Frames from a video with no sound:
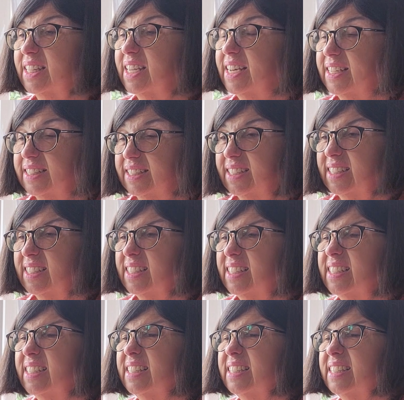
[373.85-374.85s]
that.
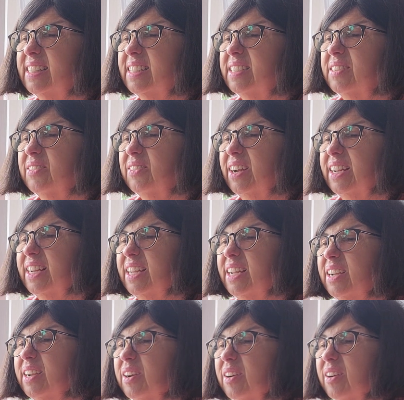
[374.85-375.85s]
Right
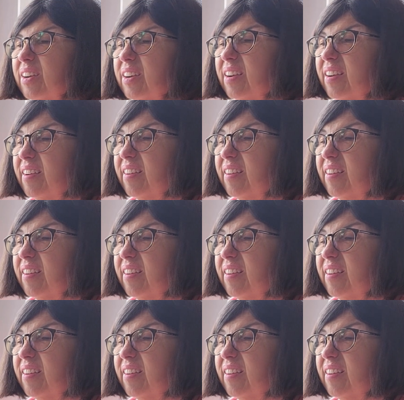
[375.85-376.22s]
here,